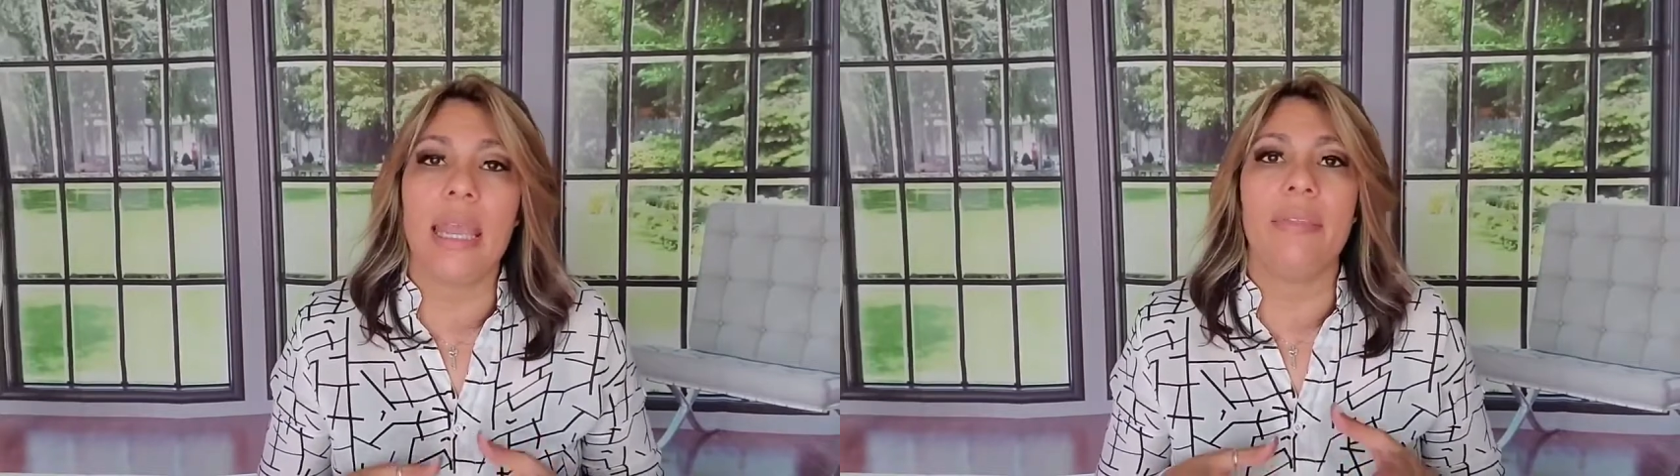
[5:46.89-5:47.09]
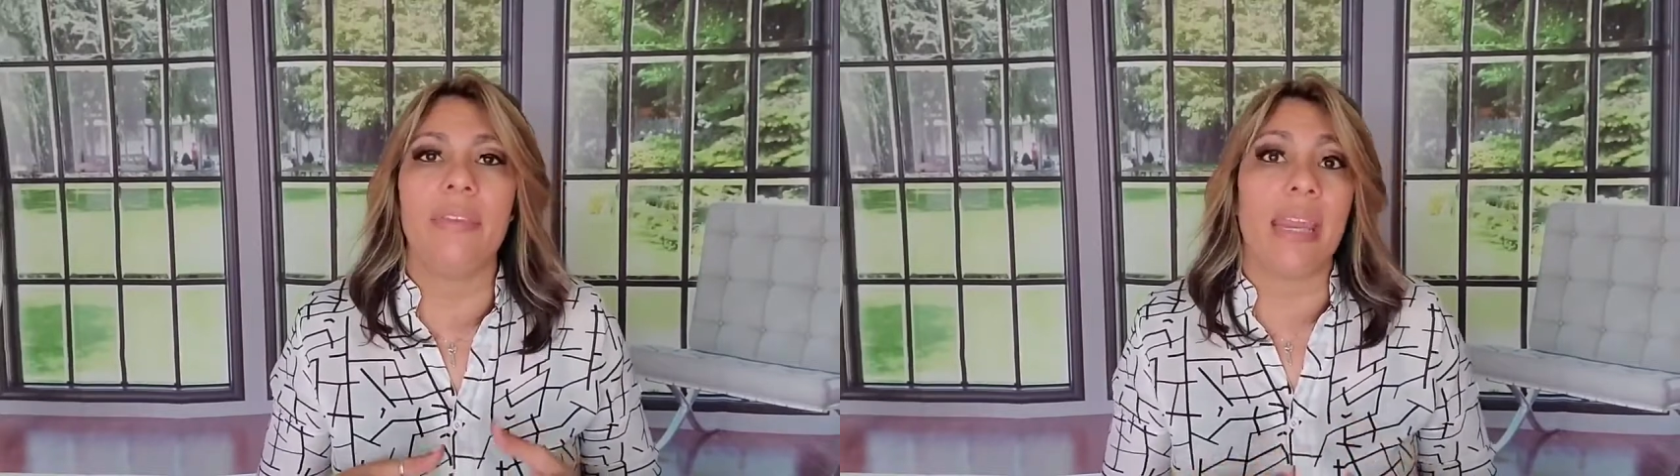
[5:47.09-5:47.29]

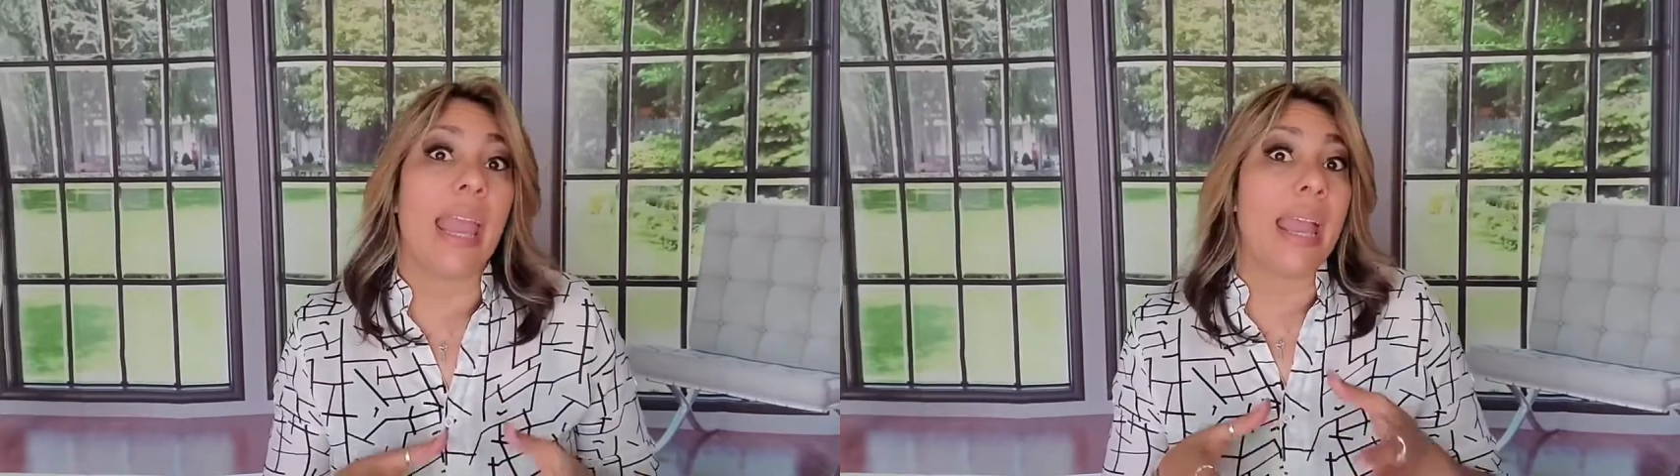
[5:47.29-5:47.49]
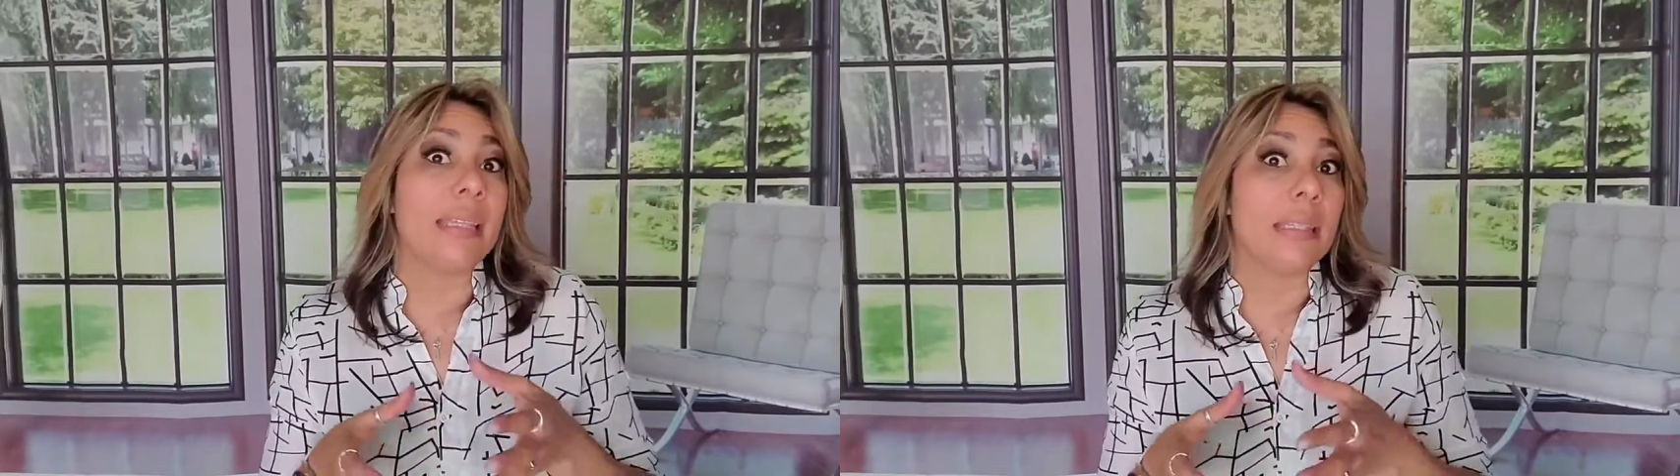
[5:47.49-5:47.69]
And then I
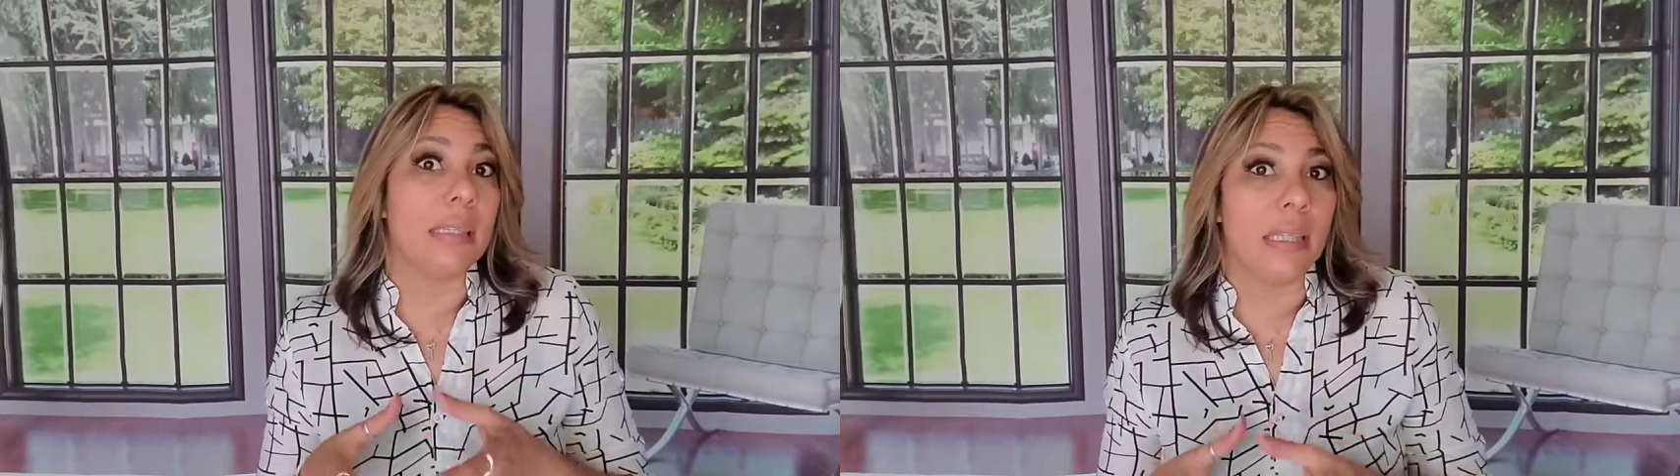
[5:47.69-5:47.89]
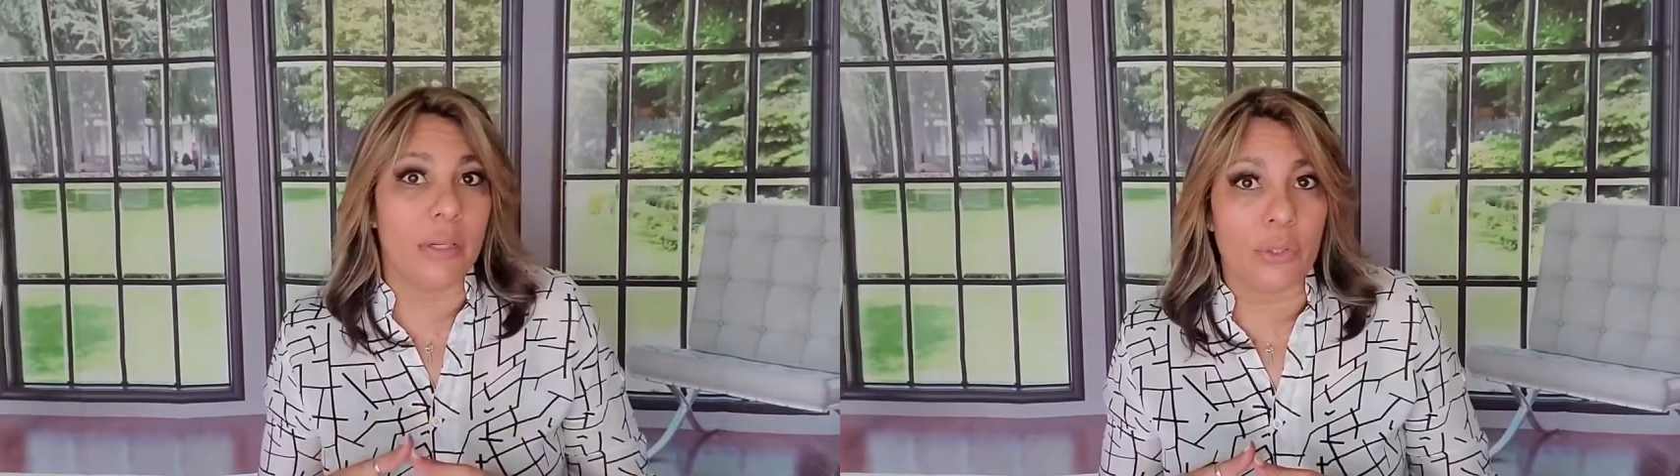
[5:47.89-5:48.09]
ask the
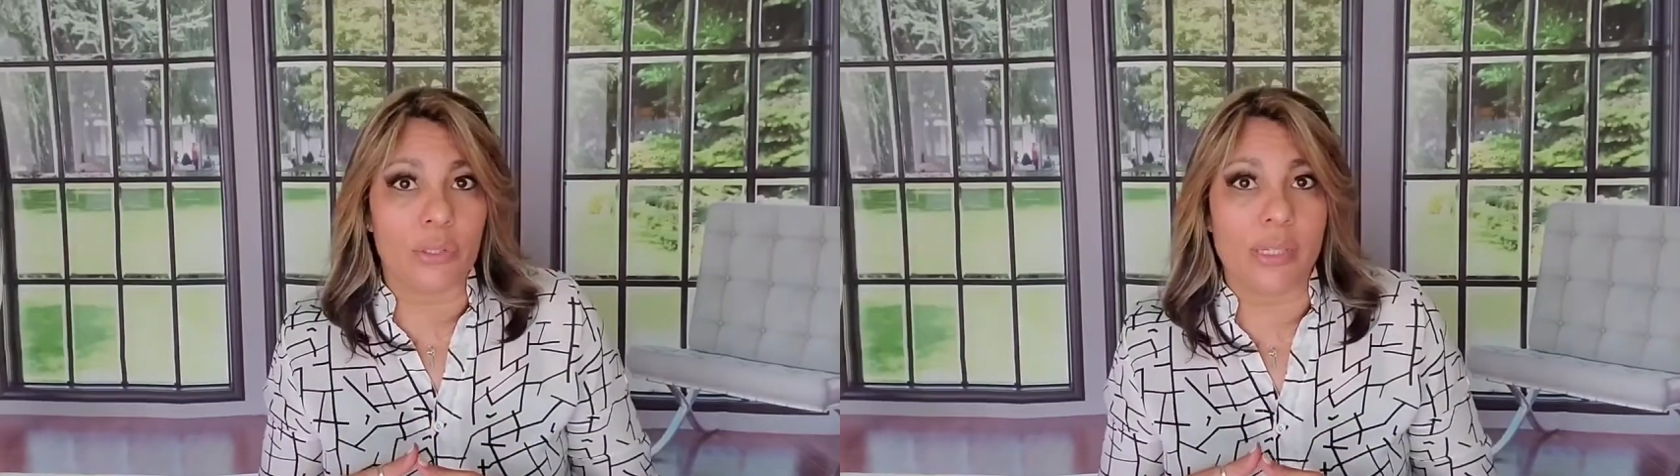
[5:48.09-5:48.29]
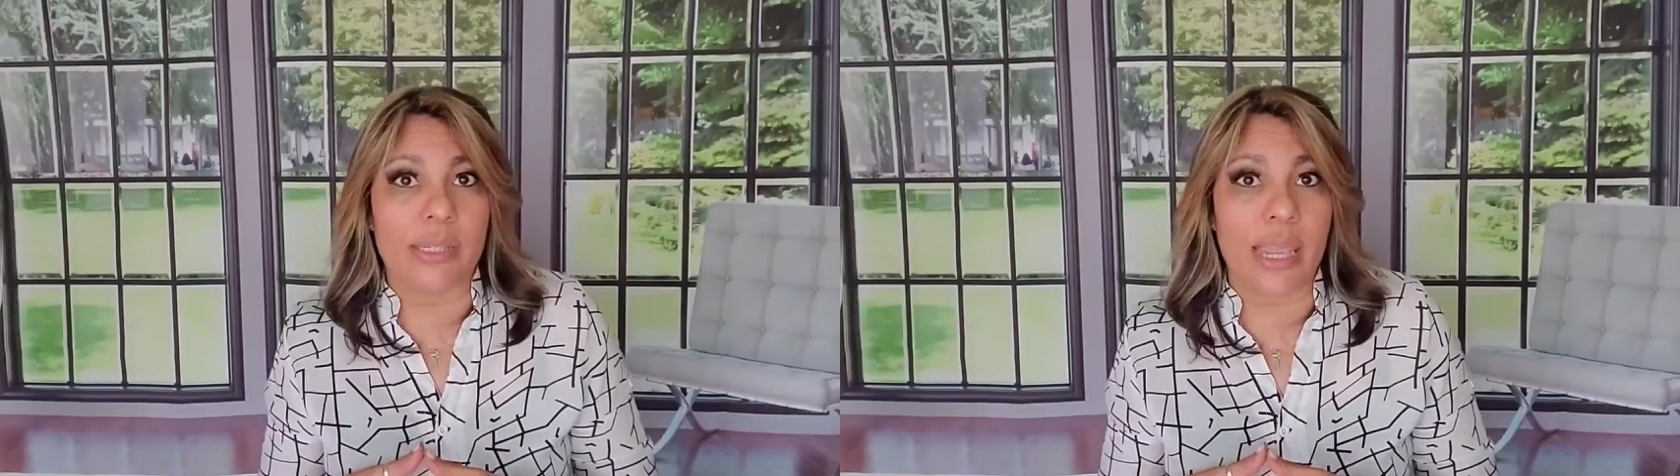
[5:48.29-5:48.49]
lender
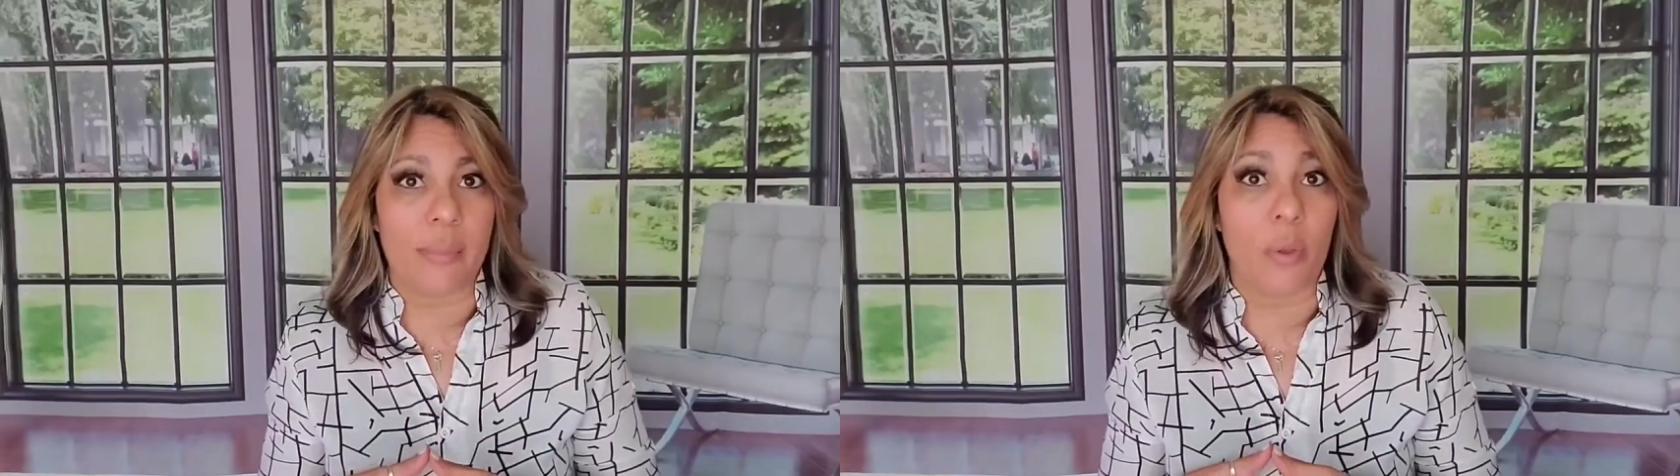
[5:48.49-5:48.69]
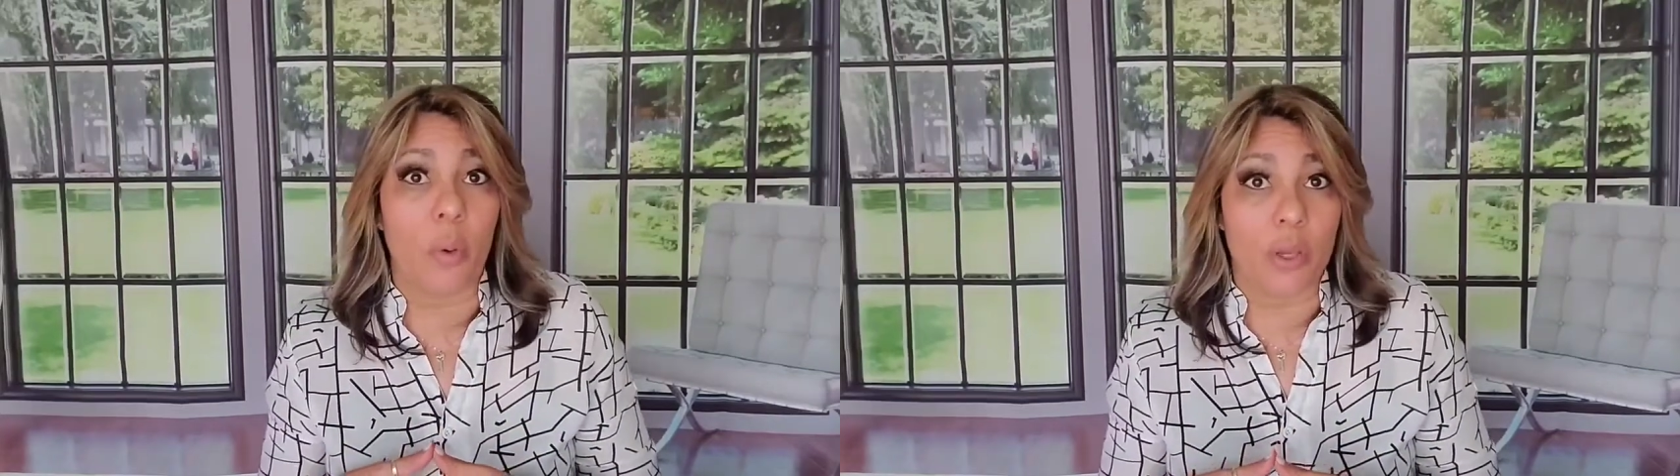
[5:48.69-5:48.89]
the
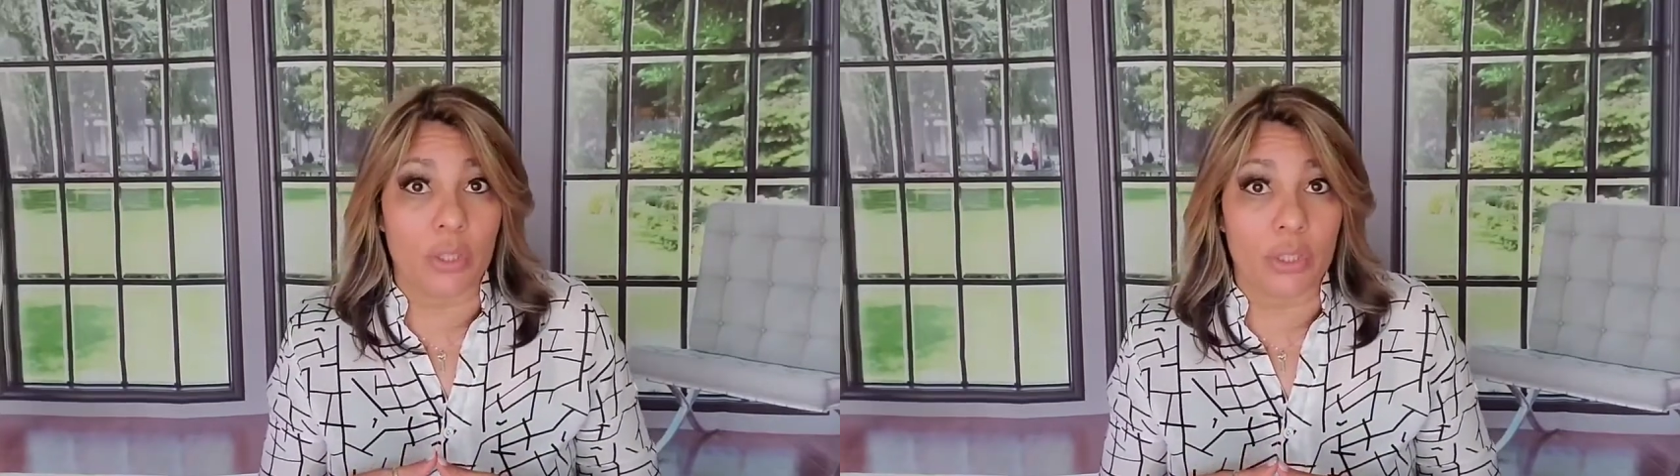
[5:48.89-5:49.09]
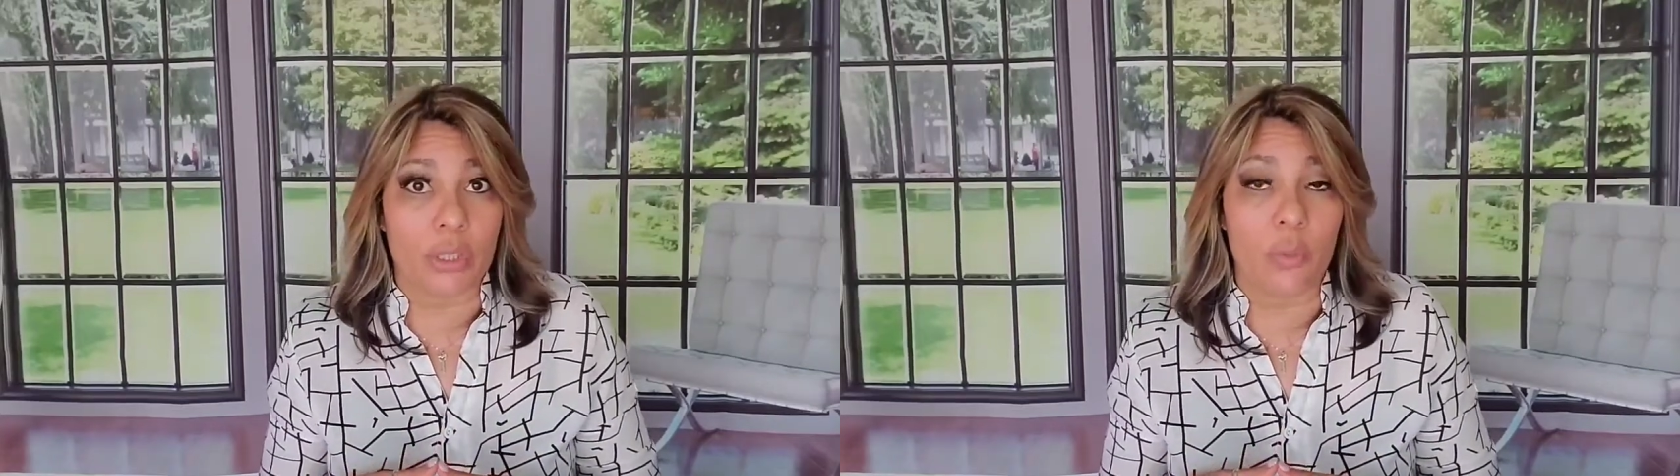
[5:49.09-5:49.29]
same
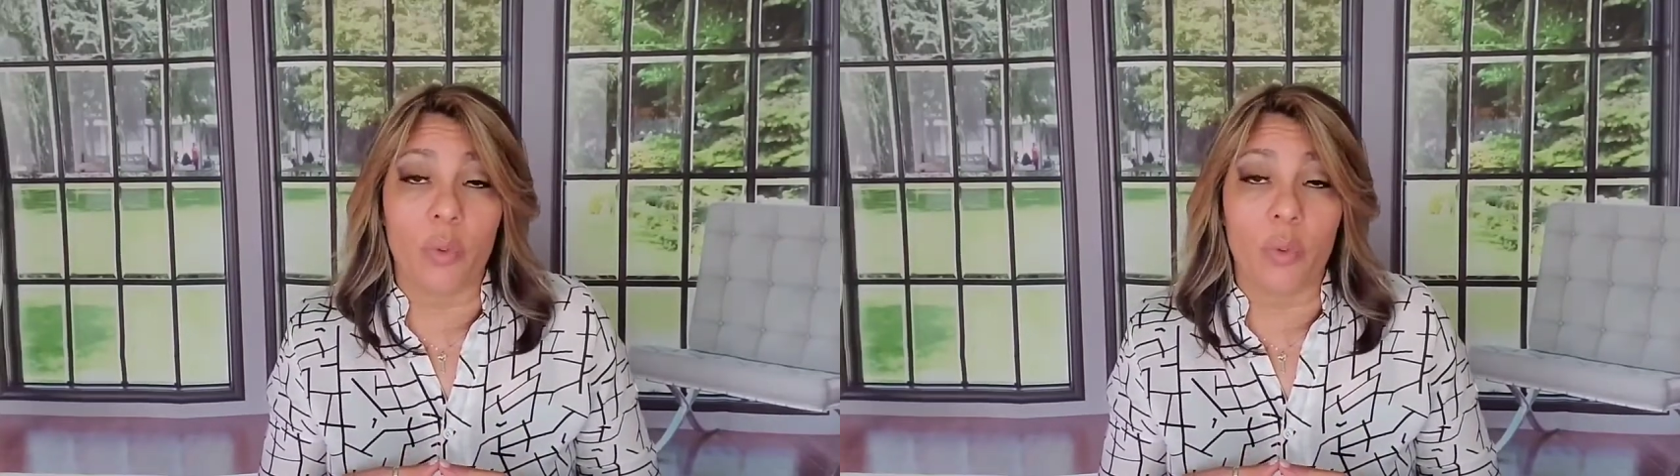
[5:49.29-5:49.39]
question,